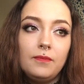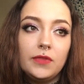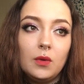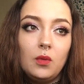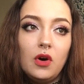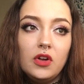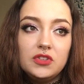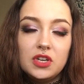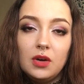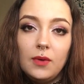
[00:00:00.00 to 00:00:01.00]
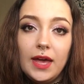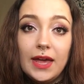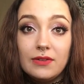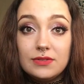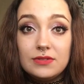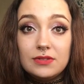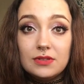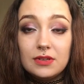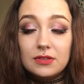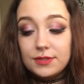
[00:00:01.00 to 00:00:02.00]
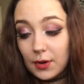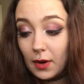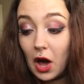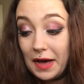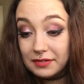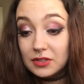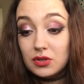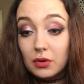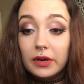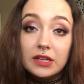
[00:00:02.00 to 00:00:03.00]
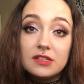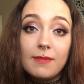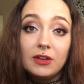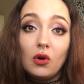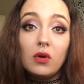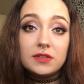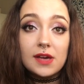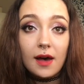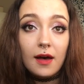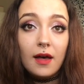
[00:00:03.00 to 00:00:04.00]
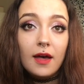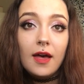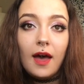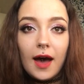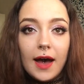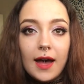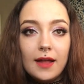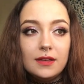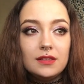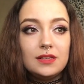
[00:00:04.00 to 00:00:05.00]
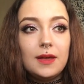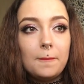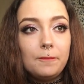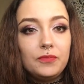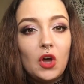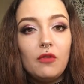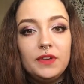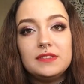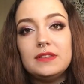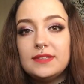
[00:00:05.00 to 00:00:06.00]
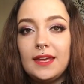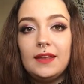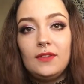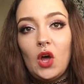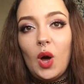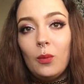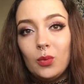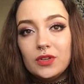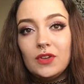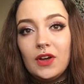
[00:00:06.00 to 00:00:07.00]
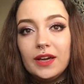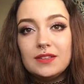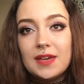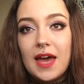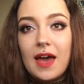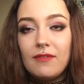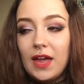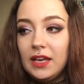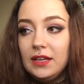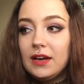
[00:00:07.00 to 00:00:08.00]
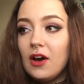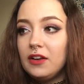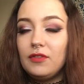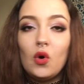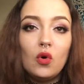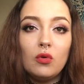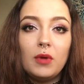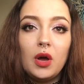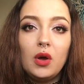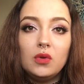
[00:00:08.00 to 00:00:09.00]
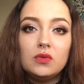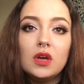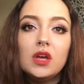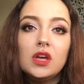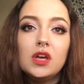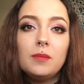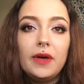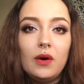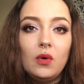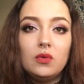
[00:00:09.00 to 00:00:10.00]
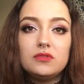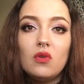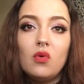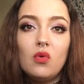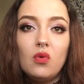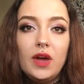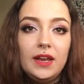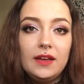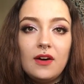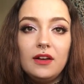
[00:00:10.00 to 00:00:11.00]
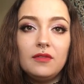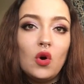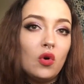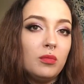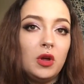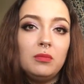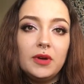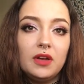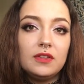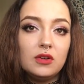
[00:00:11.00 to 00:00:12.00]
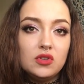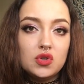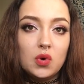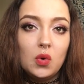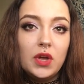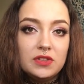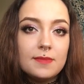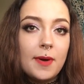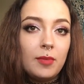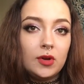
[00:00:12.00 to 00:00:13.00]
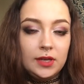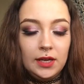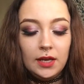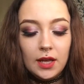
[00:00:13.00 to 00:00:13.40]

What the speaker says: What I do is, so after talking to my doctor and obviously saying that I wouldn't like to have any kind of hormone pills or any kind of hormone birth control into my body,